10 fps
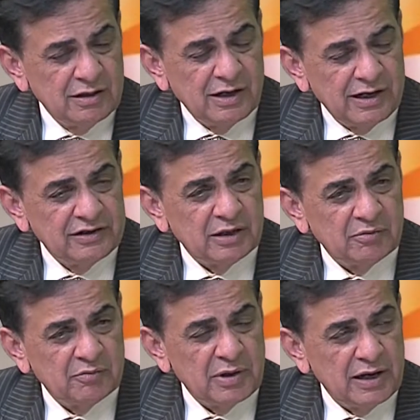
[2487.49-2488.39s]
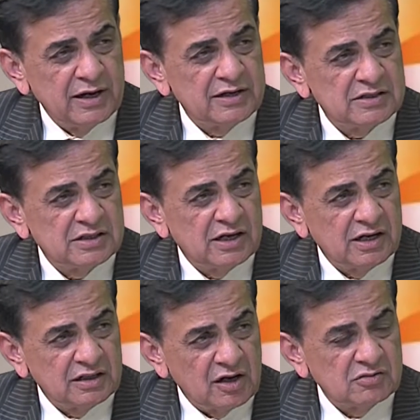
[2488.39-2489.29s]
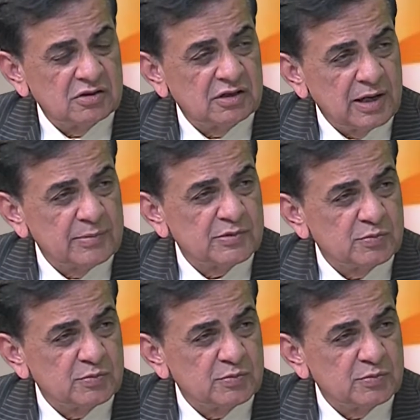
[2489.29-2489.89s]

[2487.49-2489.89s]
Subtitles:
and that ballot is 1,000 times